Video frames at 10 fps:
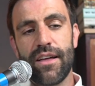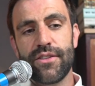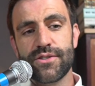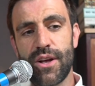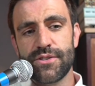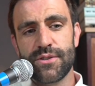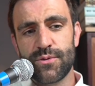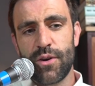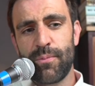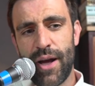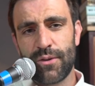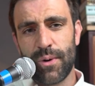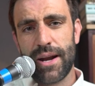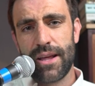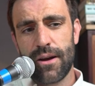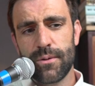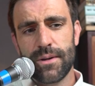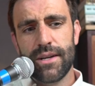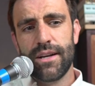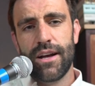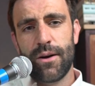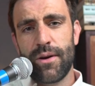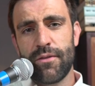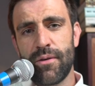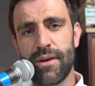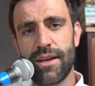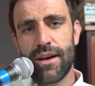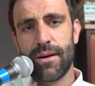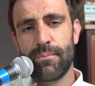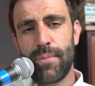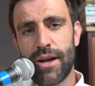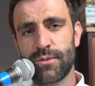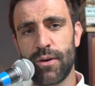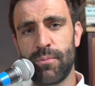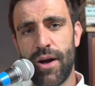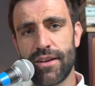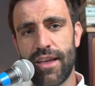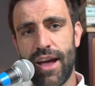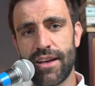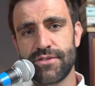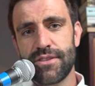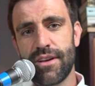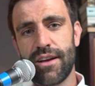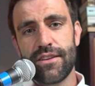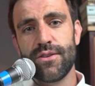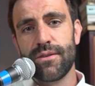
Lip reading: There's also 12 Pack Radio. We have a Pac-12 podcast.